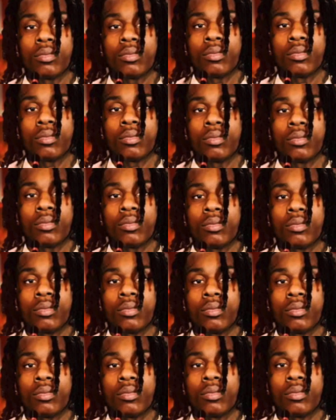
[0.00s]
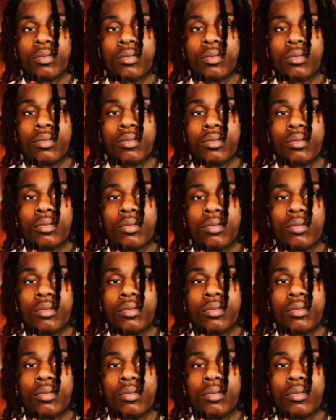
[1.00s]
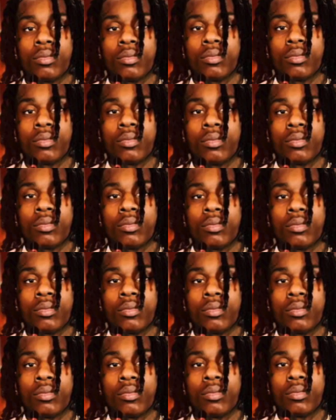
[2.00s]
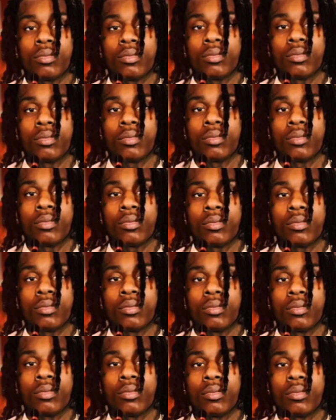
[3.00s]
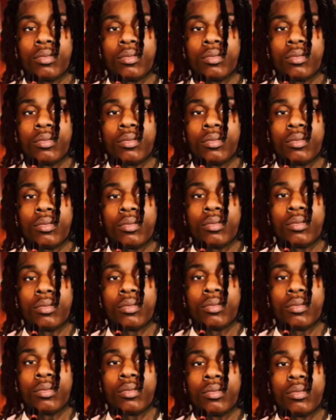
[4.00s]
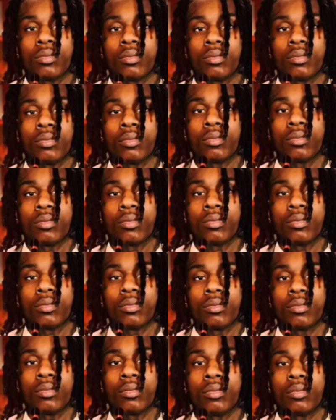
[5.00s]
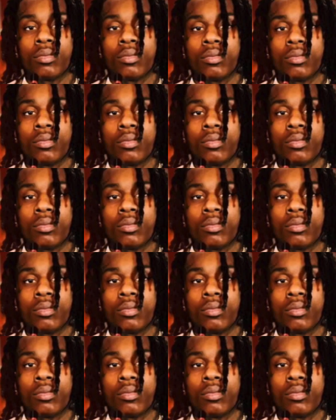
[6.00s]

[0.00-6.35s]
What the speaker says: [no speech]